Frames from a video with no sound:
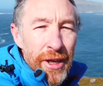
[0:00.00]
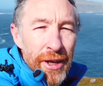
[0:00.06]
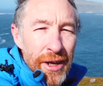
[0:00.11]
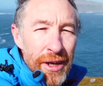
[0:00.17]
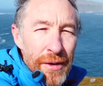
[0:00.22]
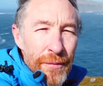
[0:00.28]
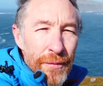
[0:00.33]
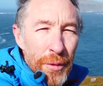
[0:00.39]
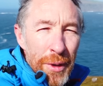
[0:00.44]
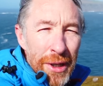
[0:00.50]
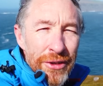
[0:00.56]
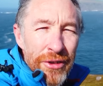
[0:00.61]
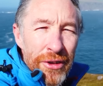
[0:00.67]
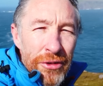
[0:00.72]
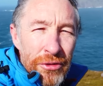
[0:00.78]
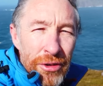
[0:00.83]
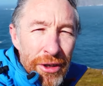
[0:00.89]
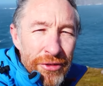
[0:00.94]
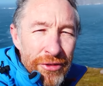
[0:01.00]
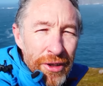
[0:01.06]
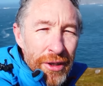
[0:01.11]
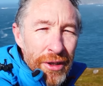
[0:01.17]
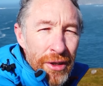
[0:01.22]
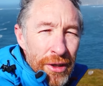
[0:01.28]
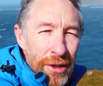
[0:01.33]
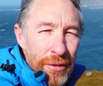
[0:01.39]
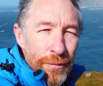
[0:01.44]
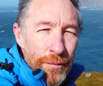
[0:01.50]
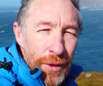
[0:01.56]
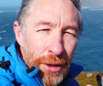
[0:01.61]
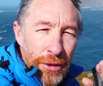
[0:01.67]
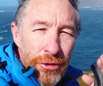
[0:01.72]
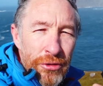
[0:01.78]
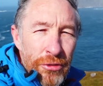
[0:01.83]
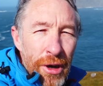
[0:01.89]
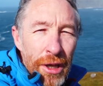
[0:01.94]
here for what's interesting.
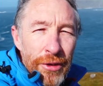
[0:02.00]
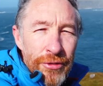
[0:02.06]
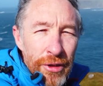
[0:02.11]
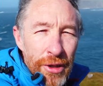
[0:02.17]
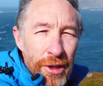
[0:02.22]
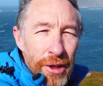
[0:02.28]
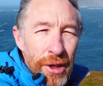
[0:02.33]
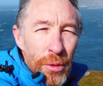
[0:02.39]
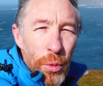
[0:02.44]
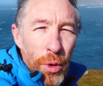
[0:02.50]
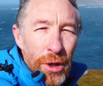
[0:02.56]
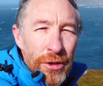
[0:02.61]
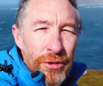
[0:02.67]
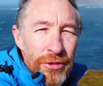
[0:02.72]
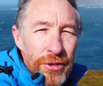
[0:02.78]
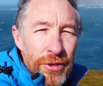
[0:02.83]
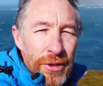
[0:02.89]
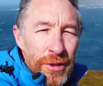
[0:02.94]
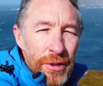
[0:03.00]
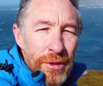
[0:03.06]
Fingers crossed it works.